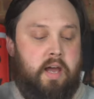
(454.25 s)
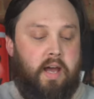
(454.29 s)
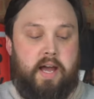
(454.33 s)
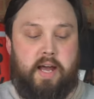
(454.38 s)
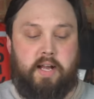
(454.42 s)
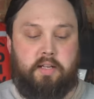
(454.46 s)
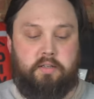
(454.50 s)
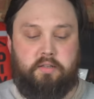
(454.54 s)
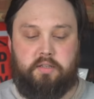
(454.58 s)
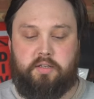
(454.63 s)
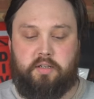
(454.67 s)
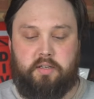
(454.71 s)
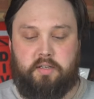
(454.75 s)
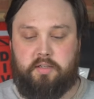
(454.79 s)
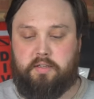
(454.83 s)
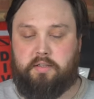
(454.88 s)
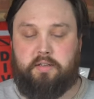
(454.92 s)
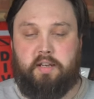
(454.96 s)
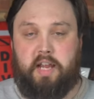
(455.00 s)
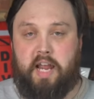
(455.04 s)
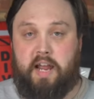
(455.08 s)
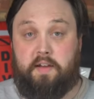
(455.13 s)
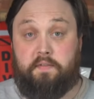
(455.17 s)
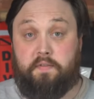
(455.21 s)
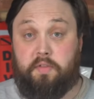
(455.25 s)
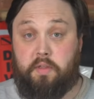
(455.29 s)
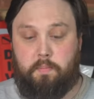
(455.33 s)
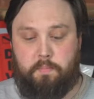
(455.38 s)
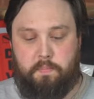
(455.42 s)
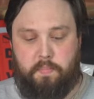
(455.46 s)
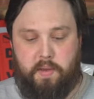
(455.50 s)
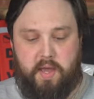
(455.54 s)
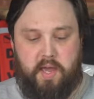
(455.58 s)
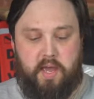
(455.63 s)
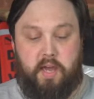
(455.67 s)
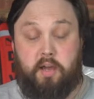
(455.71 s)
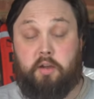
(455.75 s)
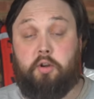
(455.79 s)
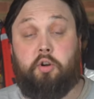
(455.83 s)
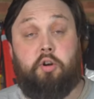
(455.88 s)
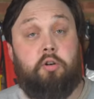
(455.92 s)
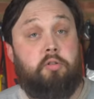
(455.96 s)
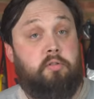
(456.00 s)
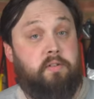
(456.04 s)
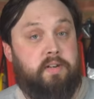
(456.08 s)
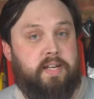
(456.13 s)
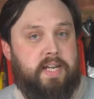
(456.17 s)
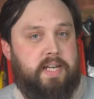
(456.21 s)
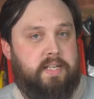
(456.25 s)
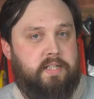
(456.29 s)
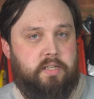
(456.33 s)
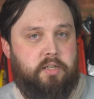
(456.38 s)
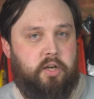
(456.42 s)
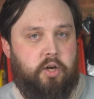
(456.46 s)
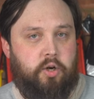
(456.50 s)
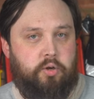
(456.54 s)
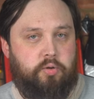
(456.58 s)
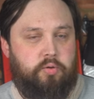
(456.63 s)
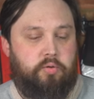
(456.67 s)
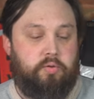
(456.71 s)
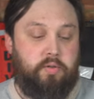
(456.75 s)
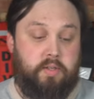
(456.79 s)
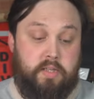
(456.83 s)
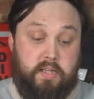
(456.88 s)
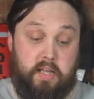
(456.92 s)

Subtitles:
and just have the bare corrugated hose,